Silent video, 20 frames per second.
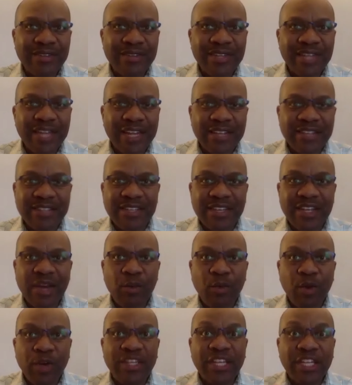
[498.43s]
not necessarily
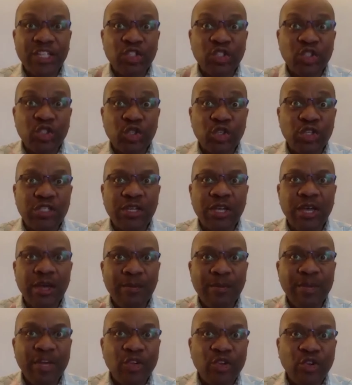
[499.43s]
what they should
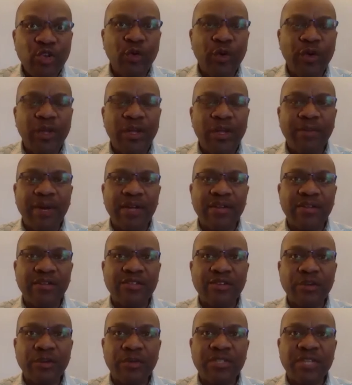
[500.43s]
be doing about the
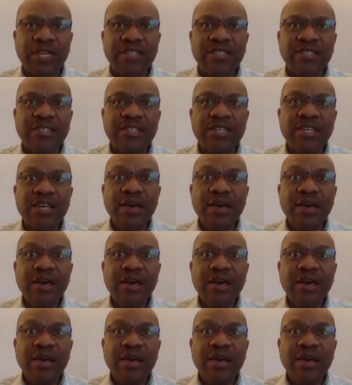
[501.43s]
circumstances,